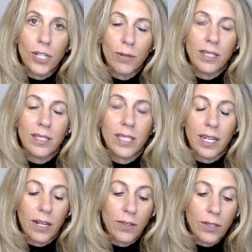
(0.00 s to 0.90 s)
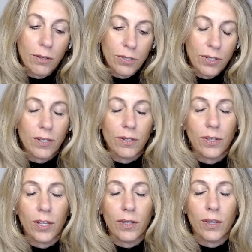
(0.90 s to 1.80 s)
tokens those are
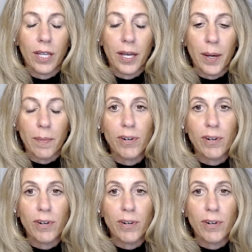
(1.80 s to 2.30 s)
the